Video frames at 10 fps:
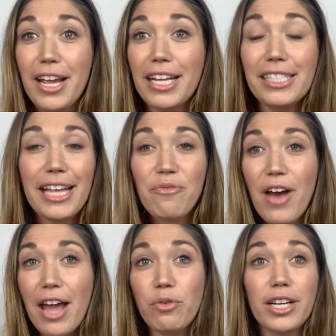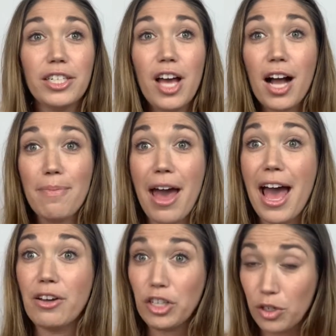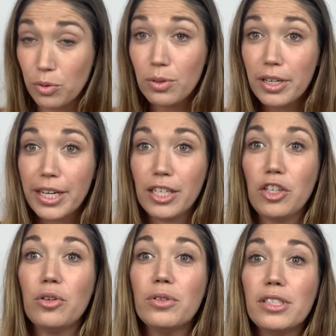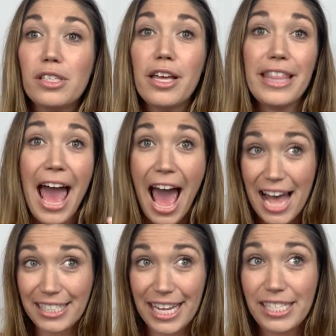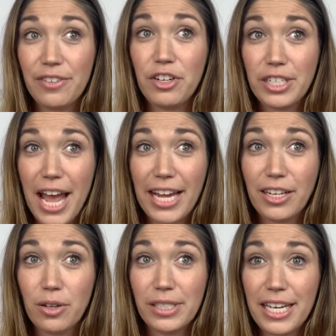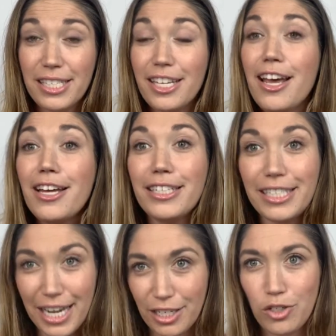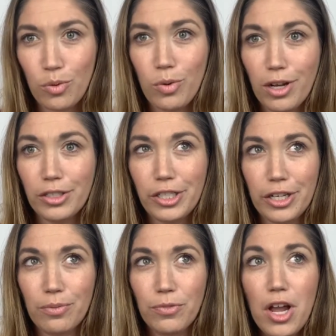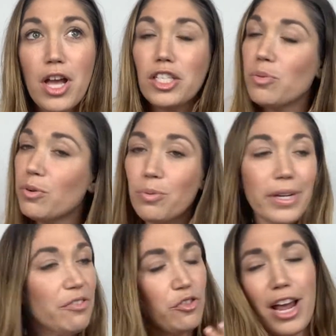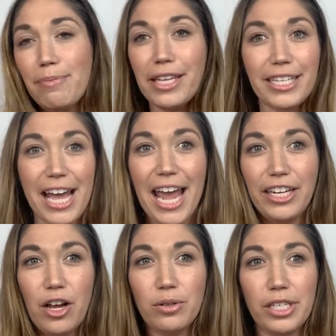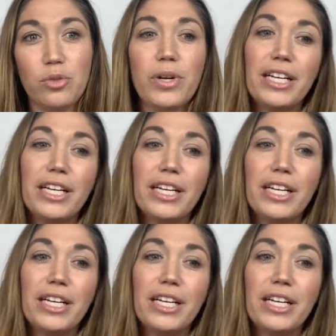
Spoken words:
In step 5, we're going to talk about how you can use the assets of your diagnosis to change the world too. So we're reframing the diagnosis. We're